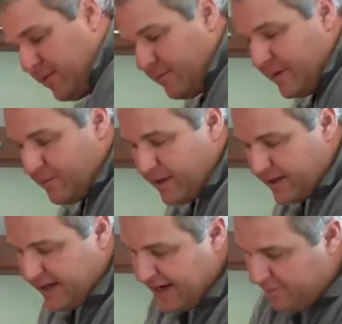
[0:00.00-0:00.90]
for me to bring the
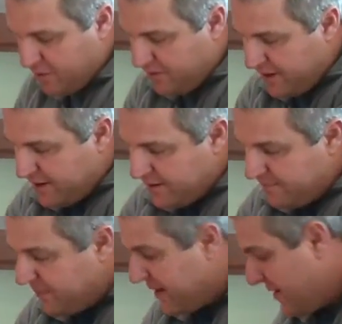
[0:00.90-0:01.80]
camera over here,
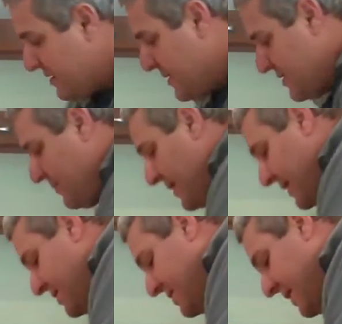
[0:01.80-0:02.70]
especially when I
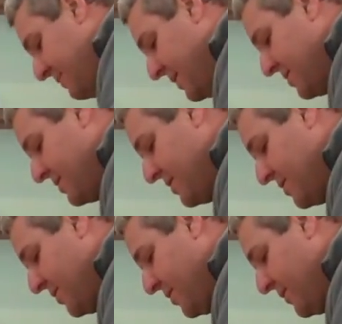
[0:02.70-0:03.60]
can just take pictures and
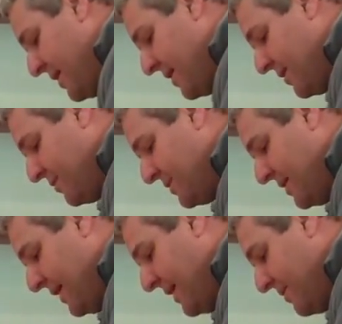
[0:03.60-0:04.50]
show you and edit those
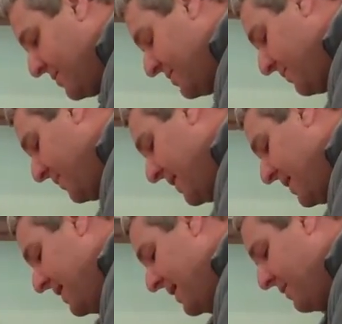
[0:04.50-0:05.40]
in later. So
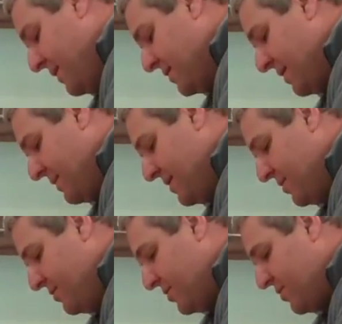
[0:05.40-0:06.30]
anyway, there's going to be
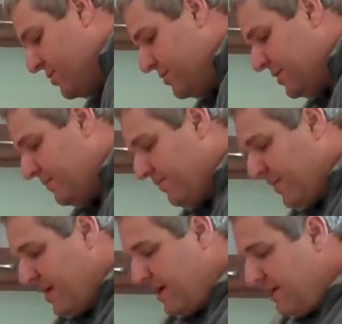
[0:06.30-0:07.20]
2 screws
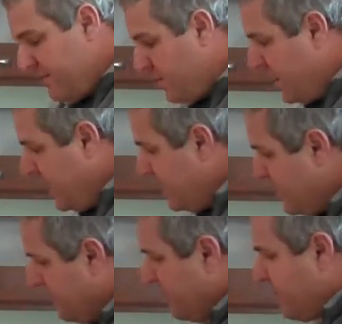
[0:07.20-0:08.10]
for each
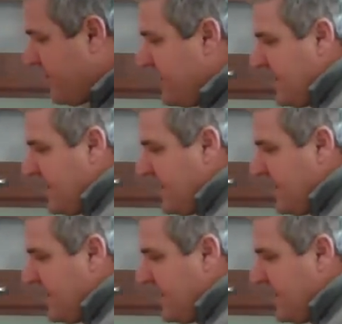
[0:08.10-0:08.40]
of the front